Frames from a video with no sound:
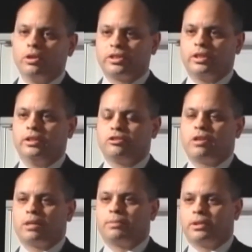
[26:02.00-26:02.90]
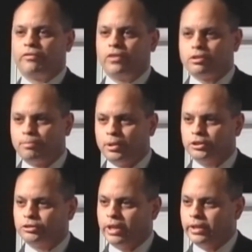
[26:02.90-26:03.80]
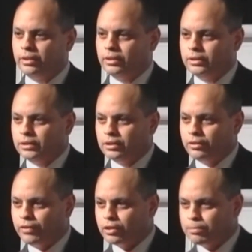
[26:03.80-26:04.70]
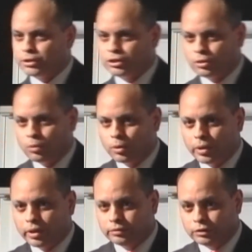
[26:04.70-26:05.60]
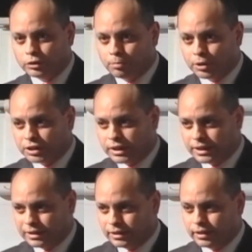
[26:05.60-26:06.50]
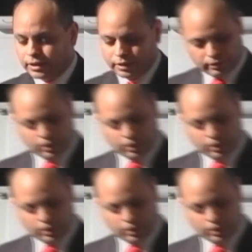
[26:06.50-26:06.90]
it's going to attract. But the first push, right? The first push is the one where you're pushing it, and